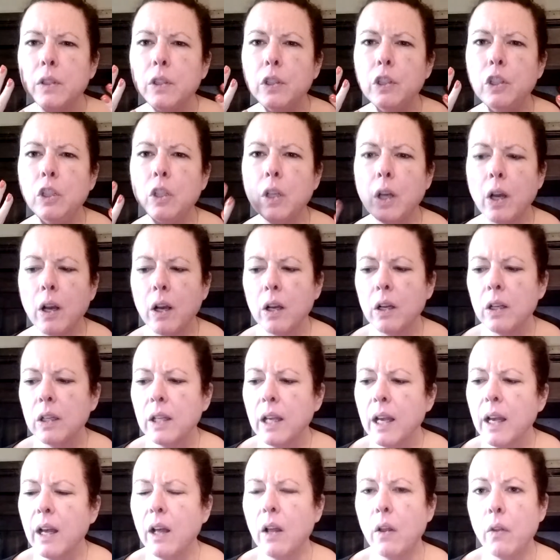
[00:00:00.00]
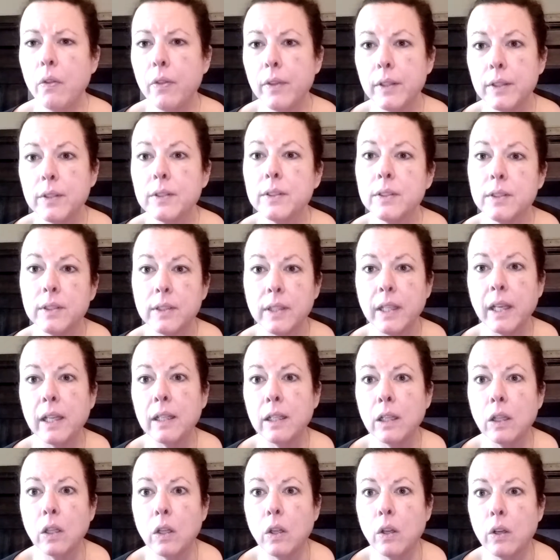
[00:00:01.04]
young, healthy
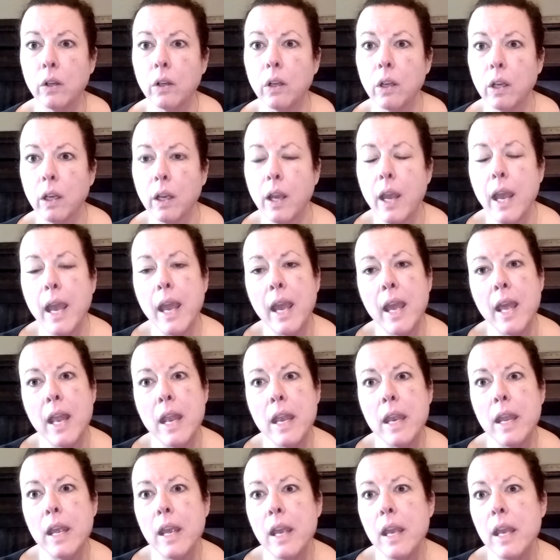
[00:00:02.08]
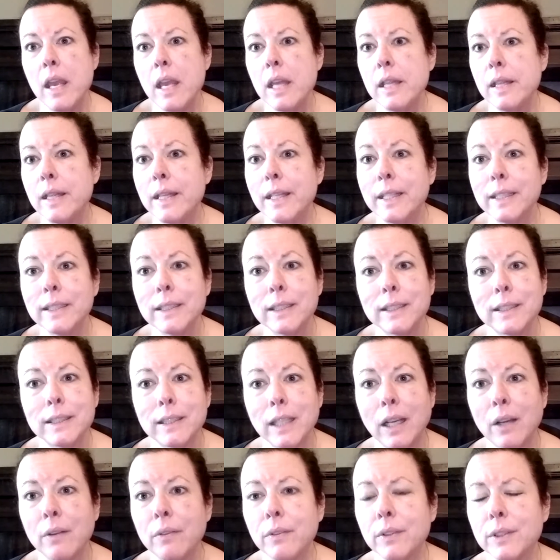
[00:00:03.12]
skin look. And this
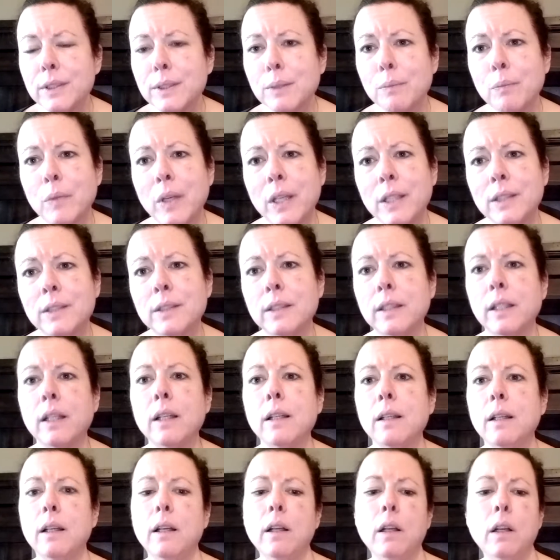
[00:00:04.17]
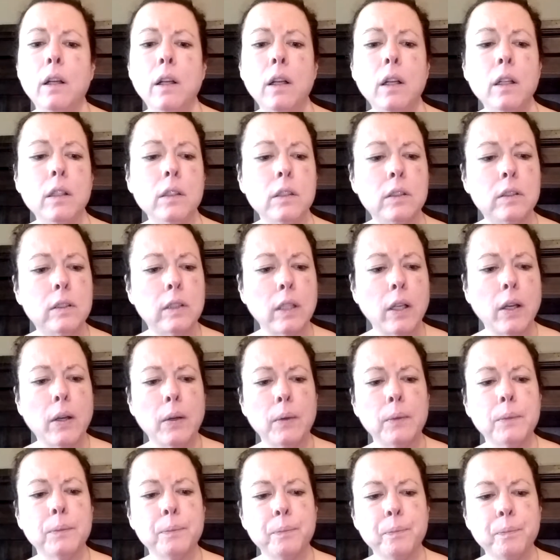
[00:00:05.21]
stuff is amazing.
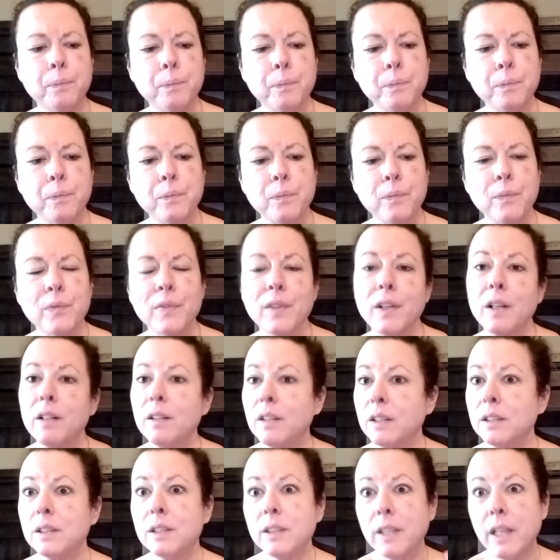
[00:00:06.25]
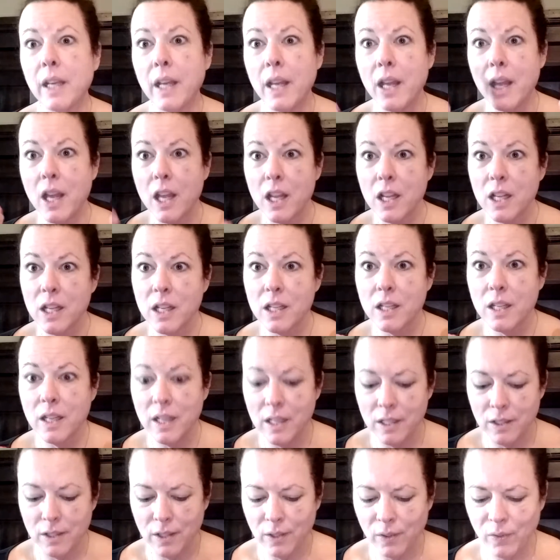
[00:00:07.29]
So let's get
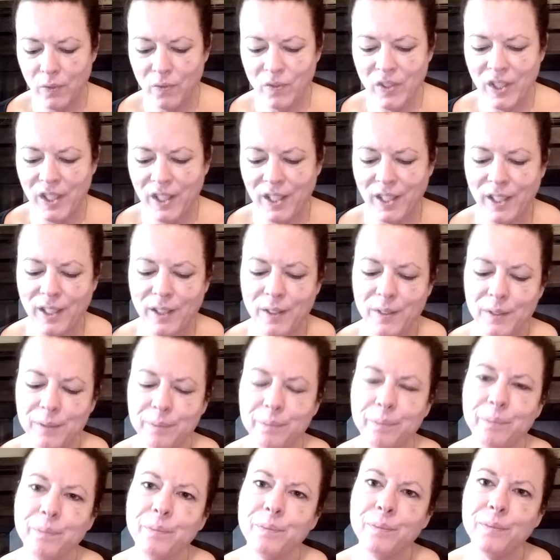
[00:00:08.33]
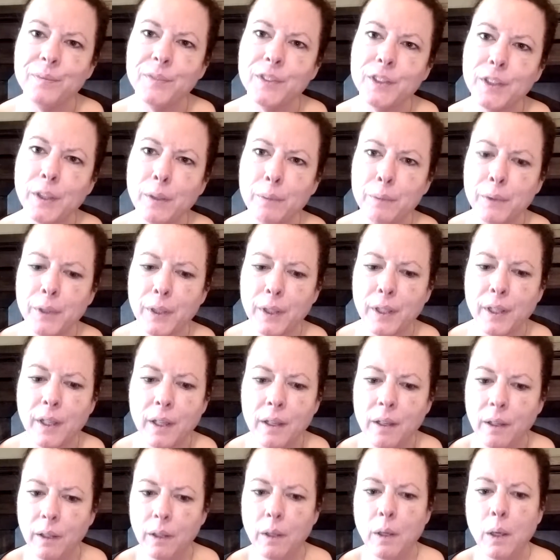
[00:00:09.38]
into the video. So I'm gonna
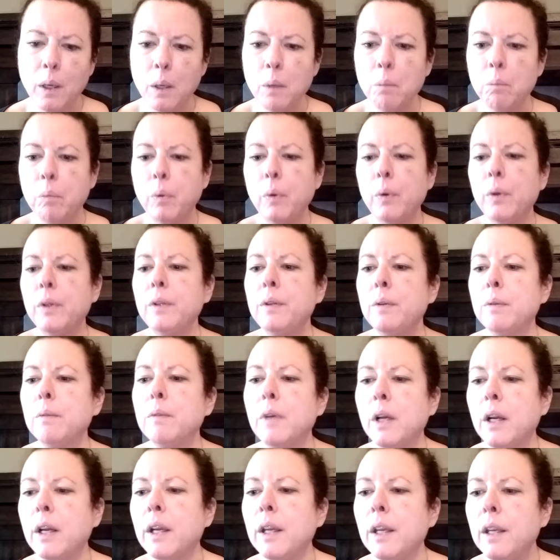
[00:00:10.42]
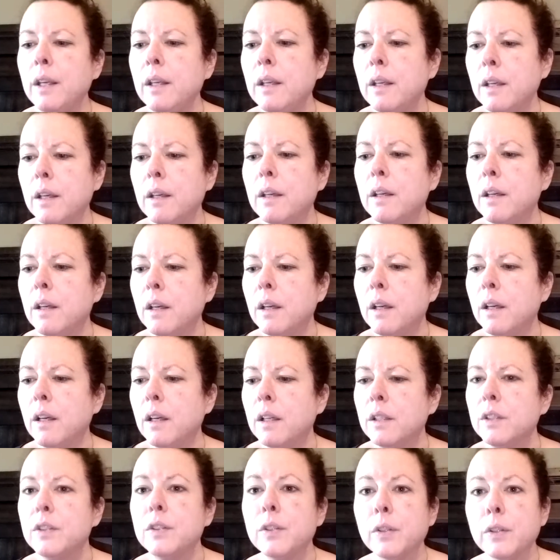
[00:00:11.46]
put my
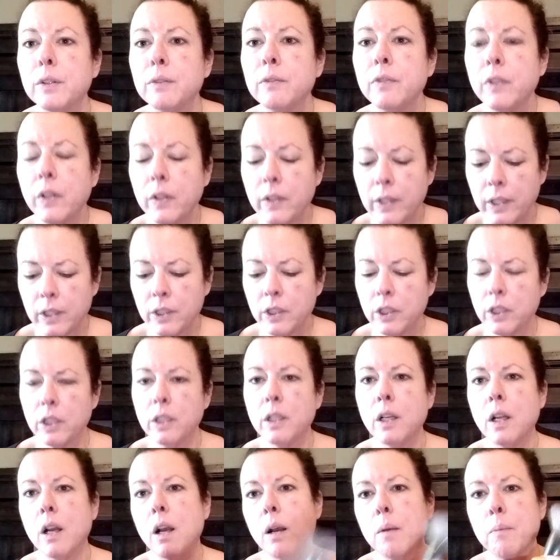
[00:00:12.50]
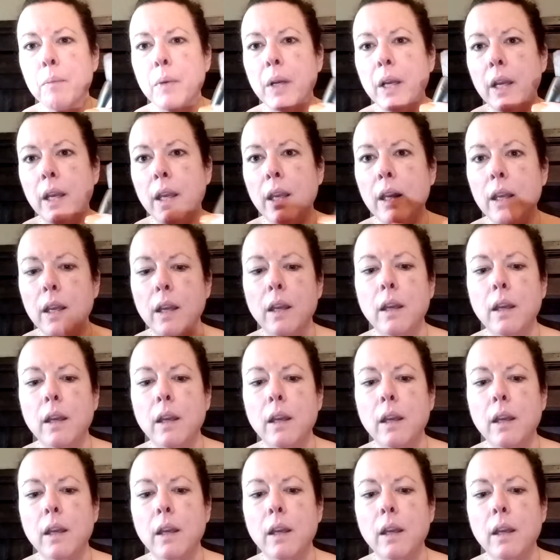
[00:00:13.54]
Serum Foundation on my